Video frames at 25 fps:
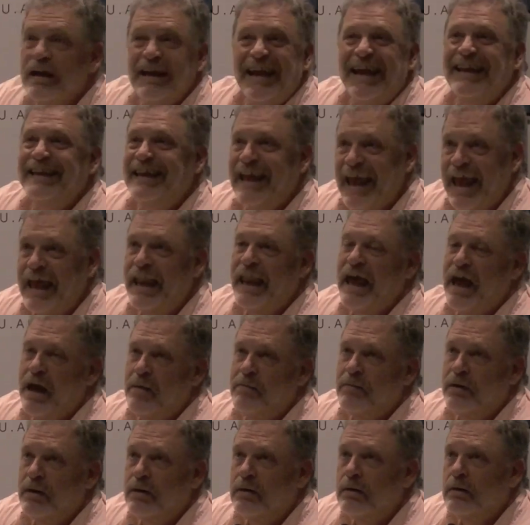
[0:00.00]
It can't
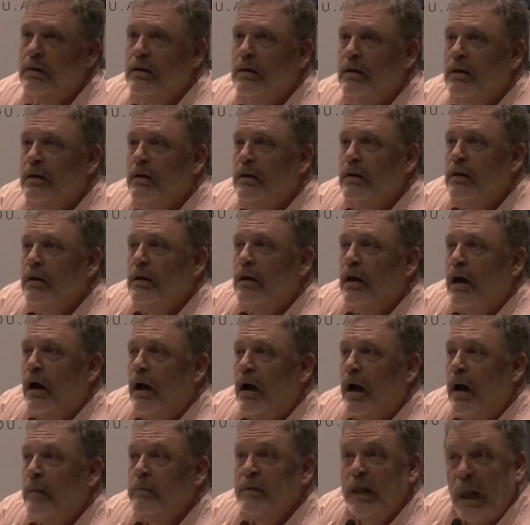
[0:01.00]
happen.
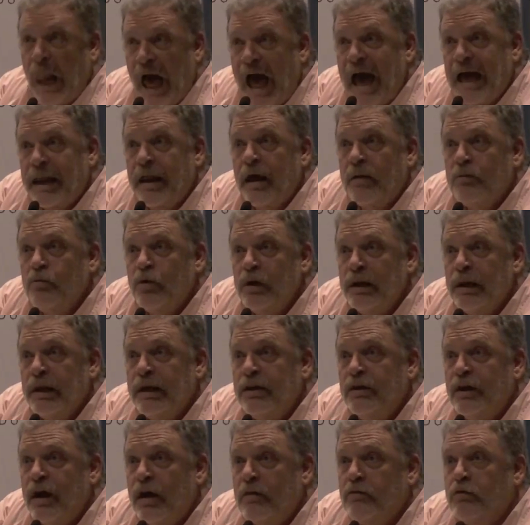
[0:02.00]
I'm glad I'm
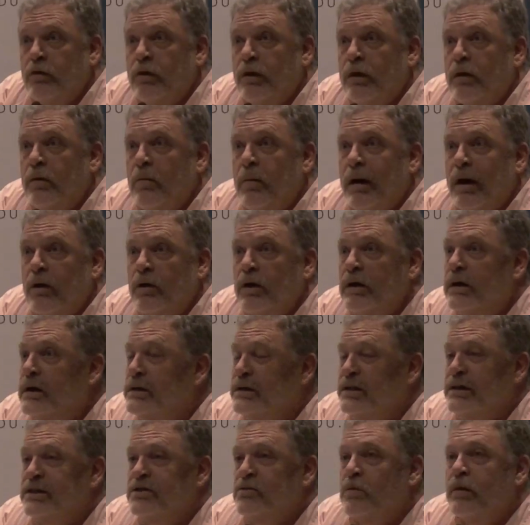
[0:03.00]
really definite about it,
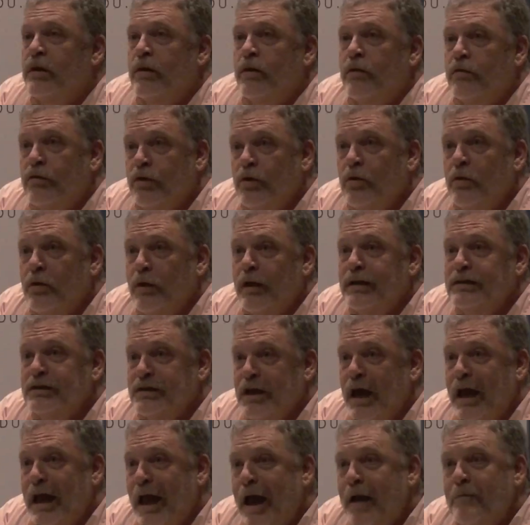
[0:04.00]
because it's one of the few things
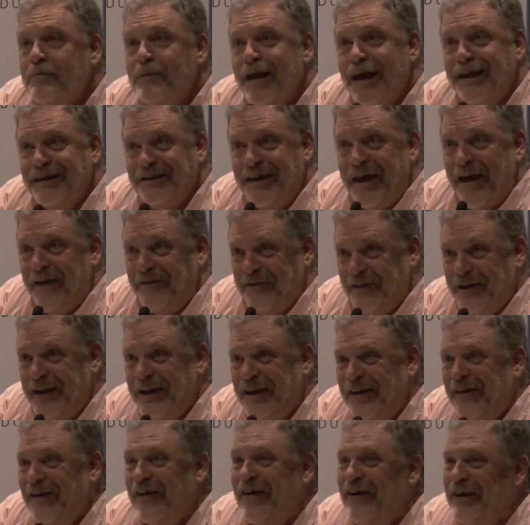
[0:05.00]
I am that
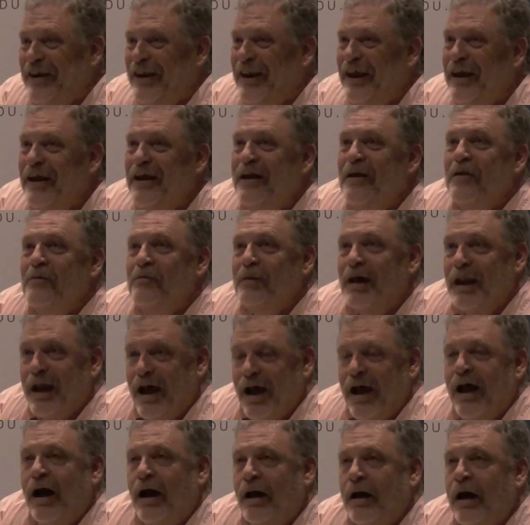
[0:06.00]
definite on, but
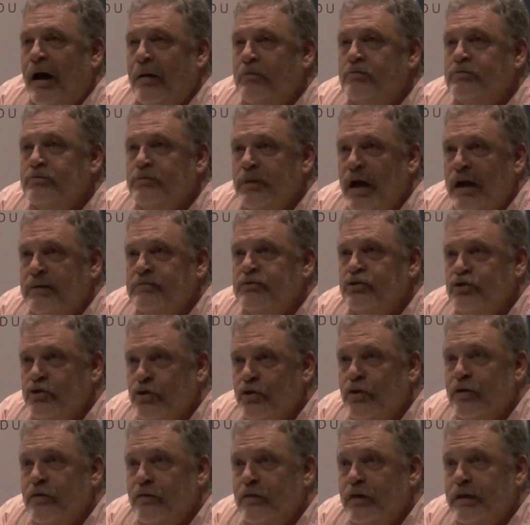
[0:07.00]
I, I'm, I'm
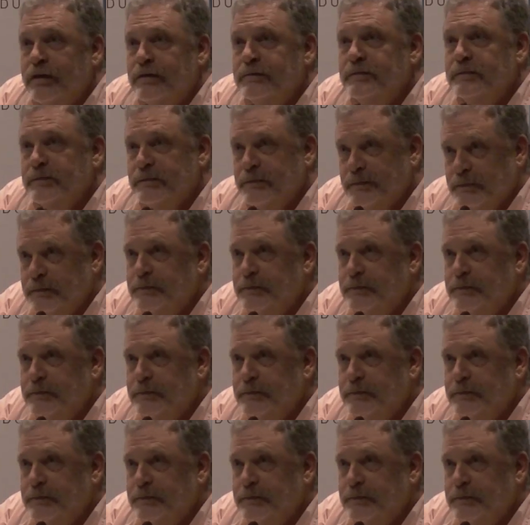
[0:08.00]
sure of it.